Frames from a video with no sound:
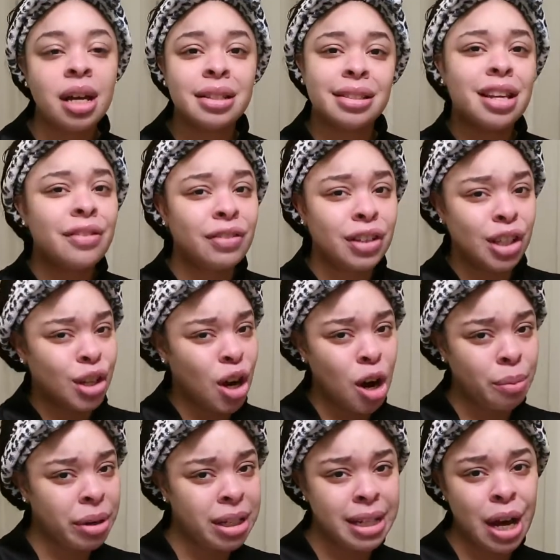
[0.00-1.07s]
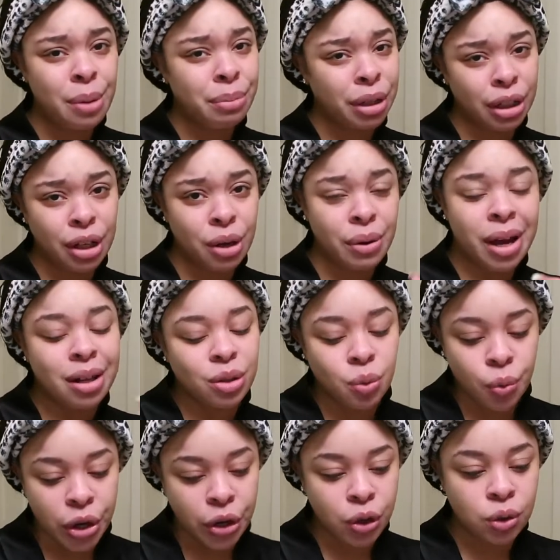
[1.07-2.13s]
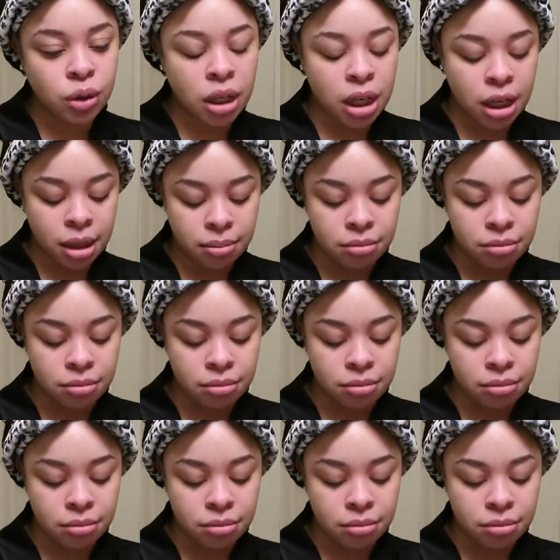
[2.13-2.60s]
definitely comment down below as well,